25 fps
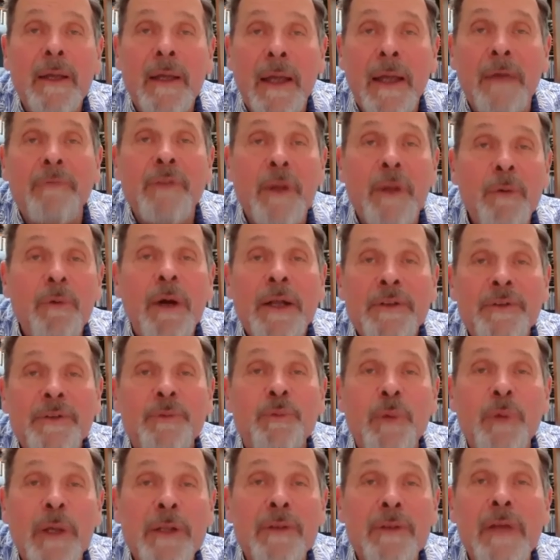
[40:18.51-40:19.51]
if they watched
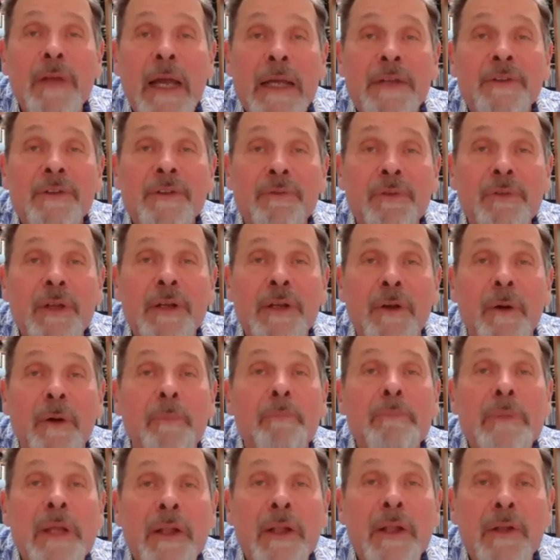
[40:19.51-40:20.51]
Rik Deitsch's video,
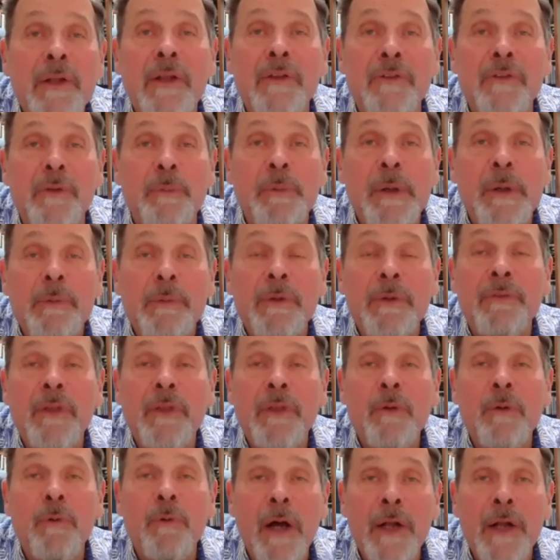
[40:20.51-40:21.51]
millions of people, if
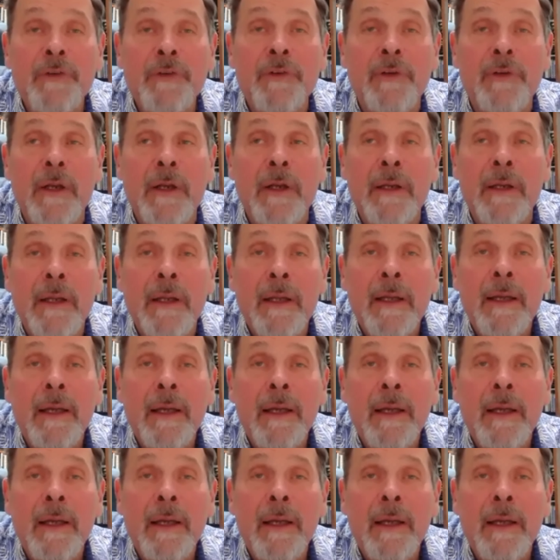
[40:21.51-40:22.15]
they watched it,